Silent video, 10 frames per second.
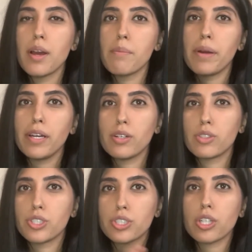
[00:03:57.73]
but
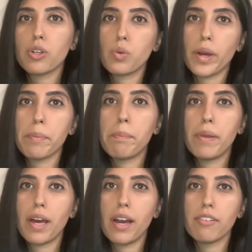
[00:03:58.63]
it'll just go quite
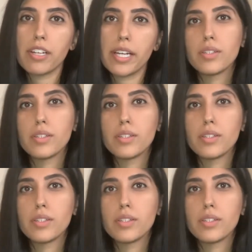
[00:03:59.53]
blurry.